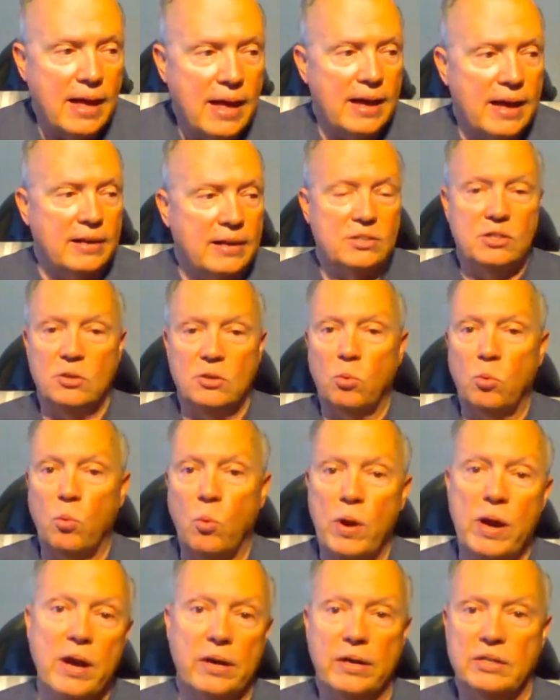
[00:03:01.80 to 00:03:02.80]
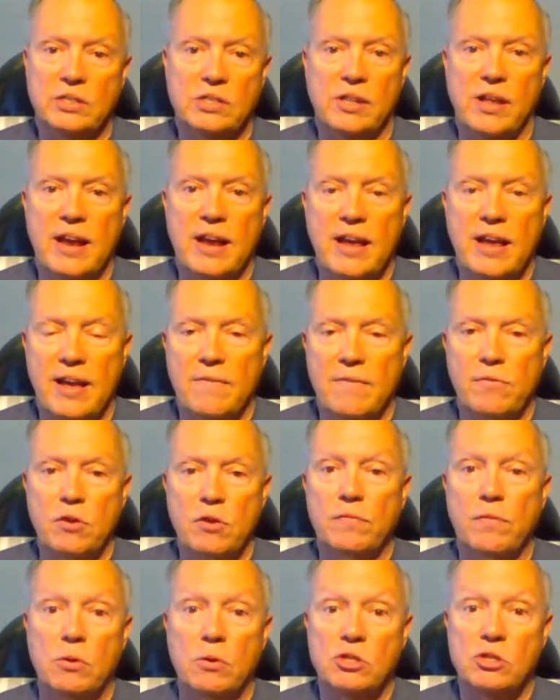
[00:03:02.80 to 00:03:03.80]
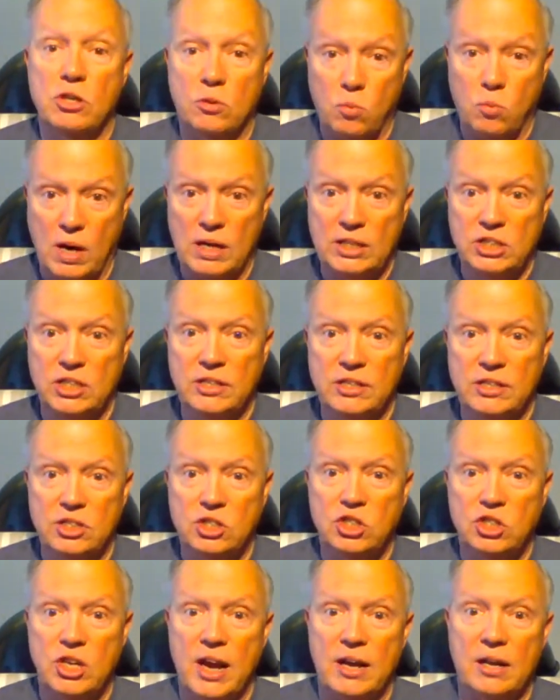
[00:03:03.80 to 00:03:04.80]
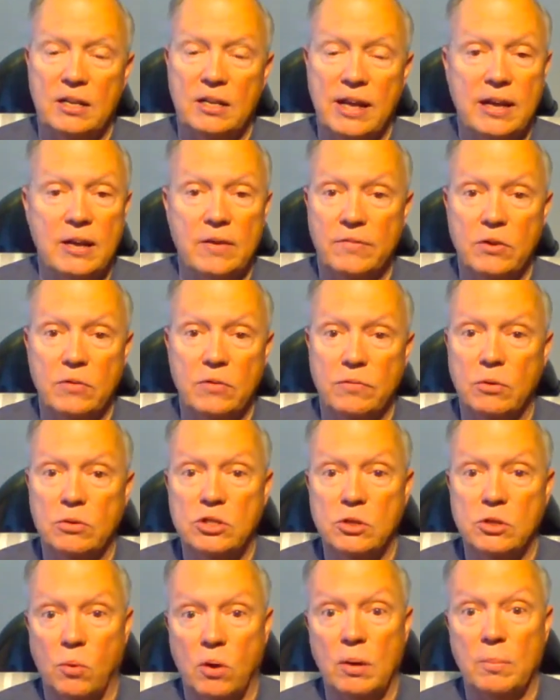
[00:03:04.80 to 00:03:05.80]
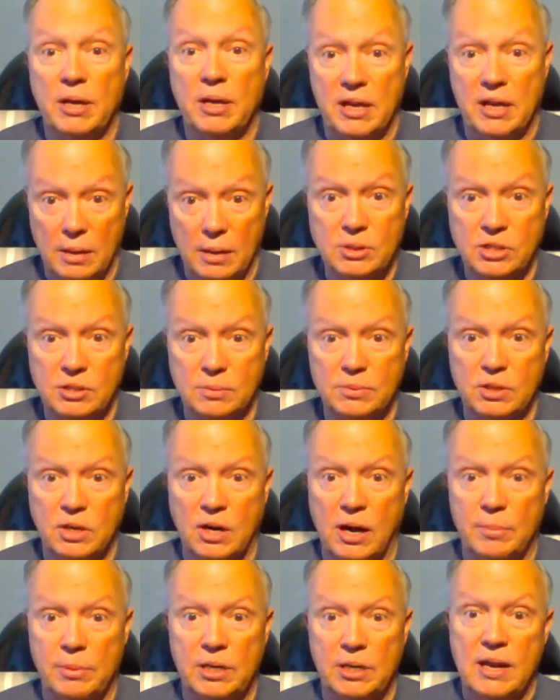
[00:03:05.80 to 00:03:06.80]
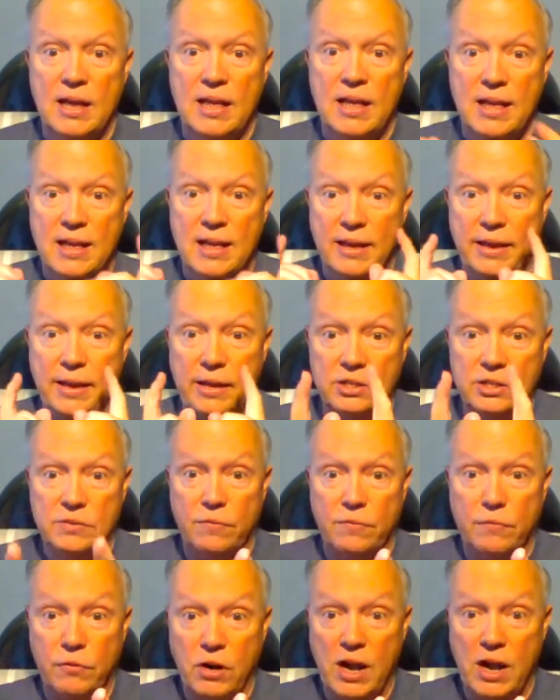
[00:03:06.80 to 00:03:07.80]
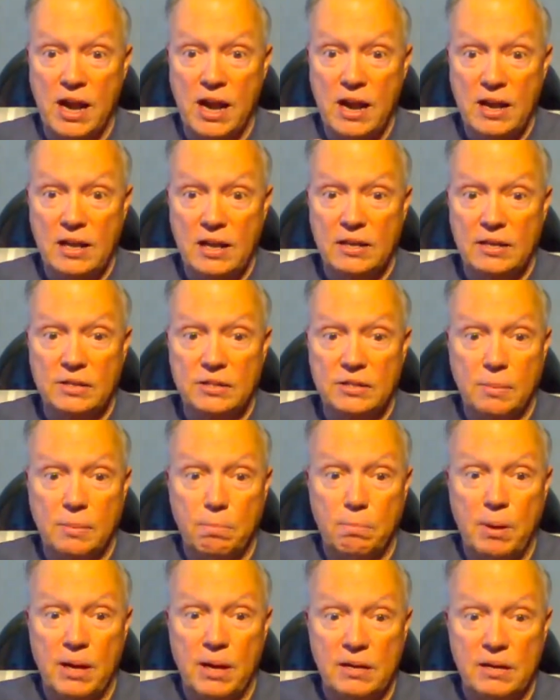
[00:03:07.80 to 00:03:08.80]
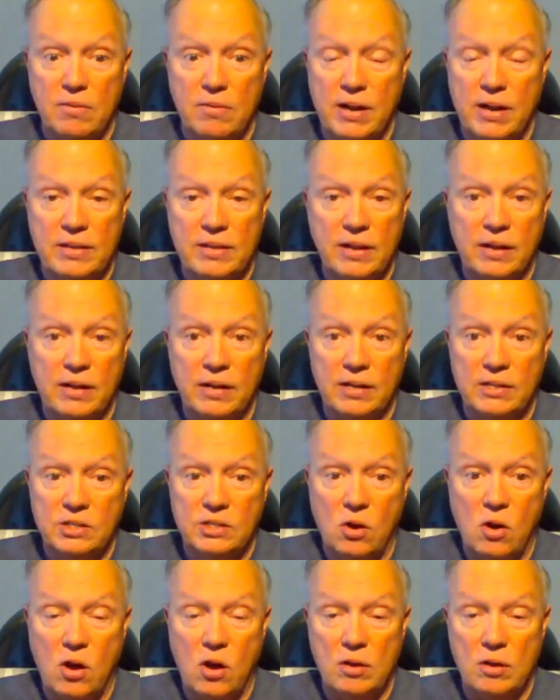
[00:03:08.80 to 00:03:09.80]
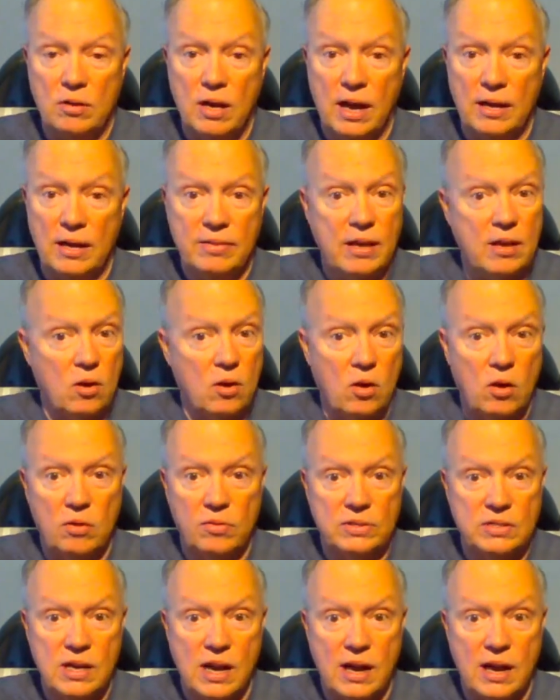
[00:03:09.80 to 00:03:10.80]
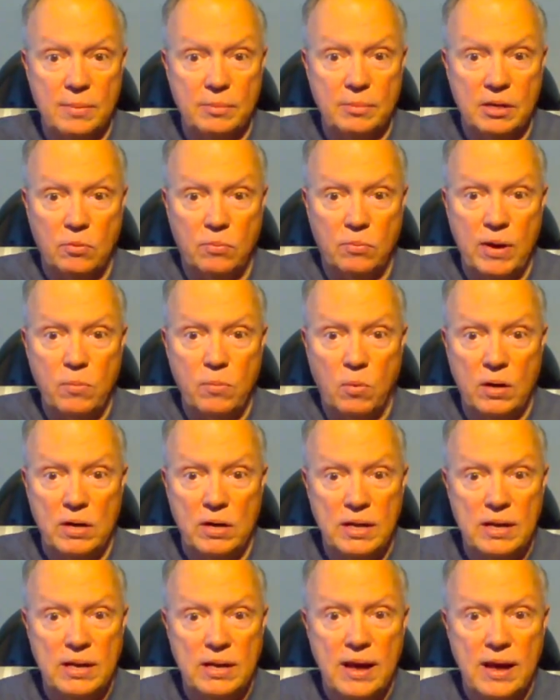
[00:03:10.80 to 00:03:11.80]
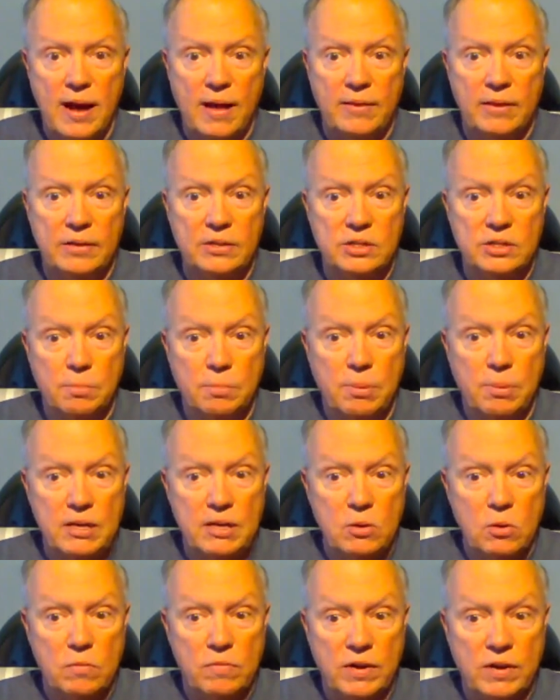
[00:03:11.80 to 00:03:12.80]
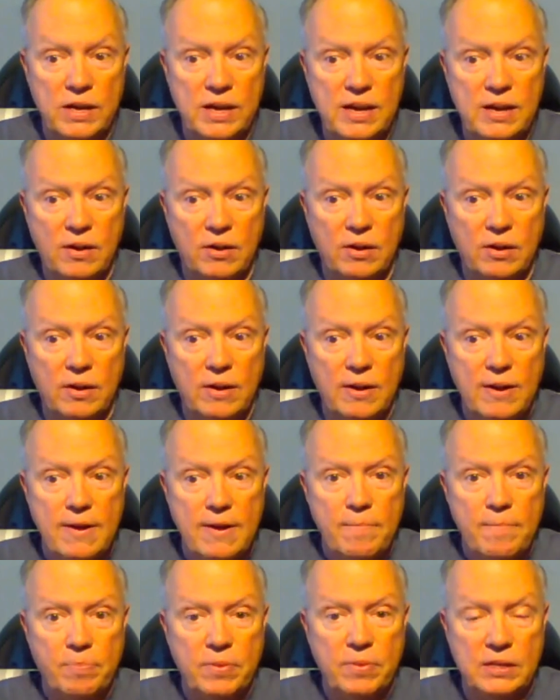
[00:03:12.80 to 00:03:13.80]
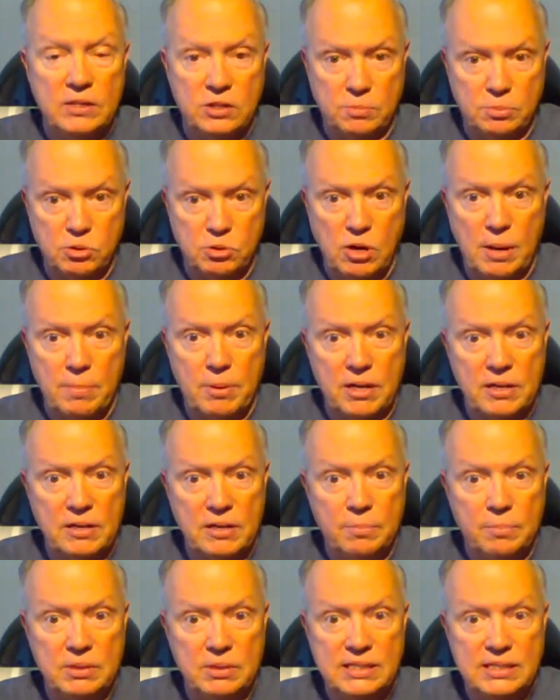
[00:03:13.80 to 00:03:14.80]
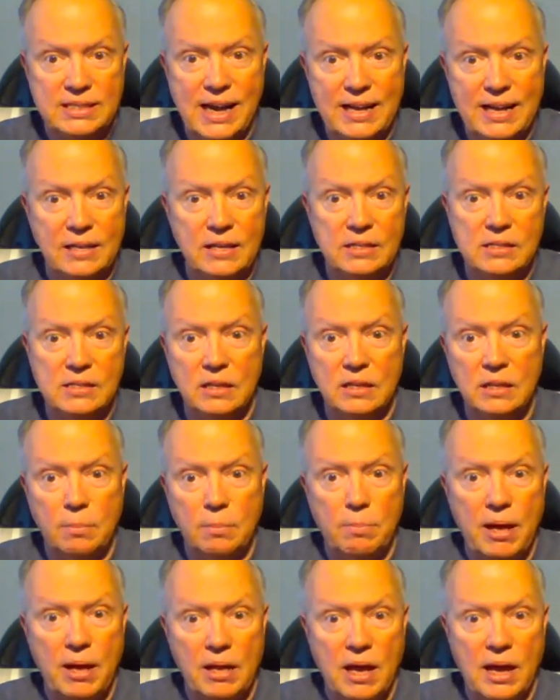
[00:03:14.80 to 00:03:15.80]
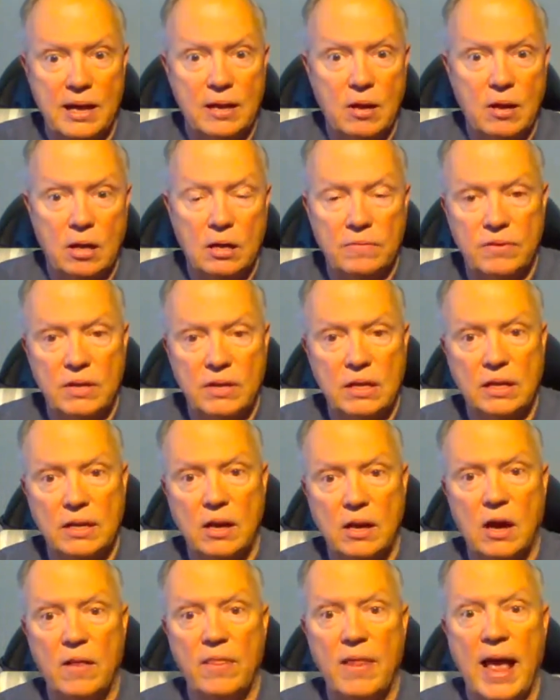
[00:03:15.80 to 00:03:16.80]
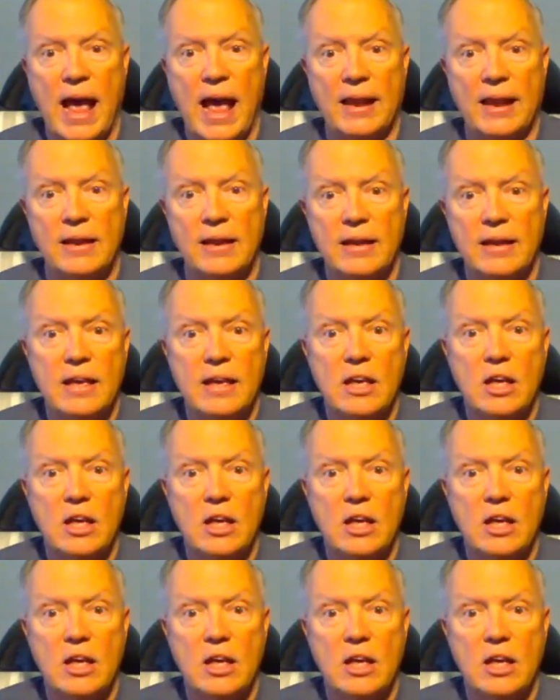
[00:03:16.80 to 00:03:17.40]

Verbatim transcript: That is the weirdest thing. If you folks are watching this channel, any of you folks who want to become a subscriber, it's free. There's a button right there. It's on, I think, all the time, little red one. And then there's a button over here, that subscribe button. And beside it is a little bell icon. If you click on that,